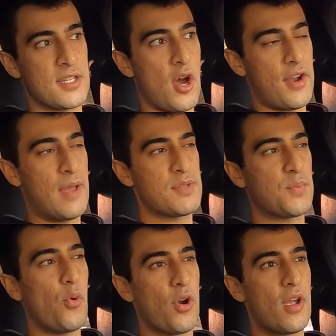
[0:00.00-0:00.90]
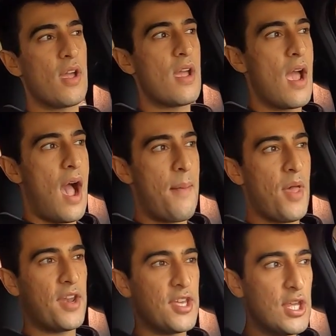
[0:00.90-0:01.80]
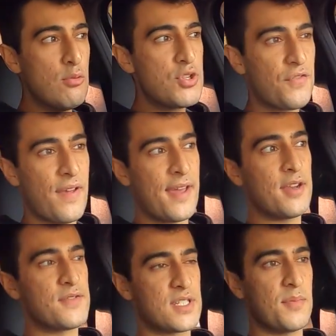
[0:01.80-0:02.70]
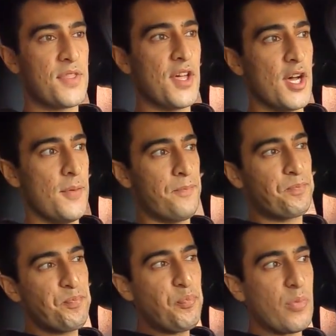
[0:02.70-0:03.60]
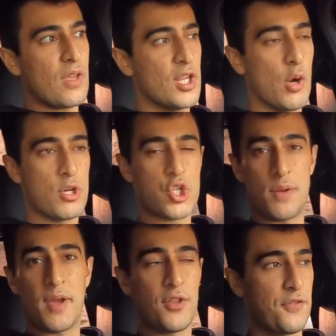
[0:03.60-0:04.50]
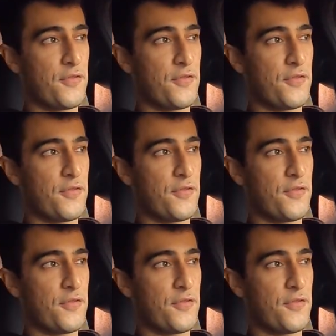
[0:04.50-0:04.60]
non-M Sport, I'm not a huge fan of some of the lower trimming on the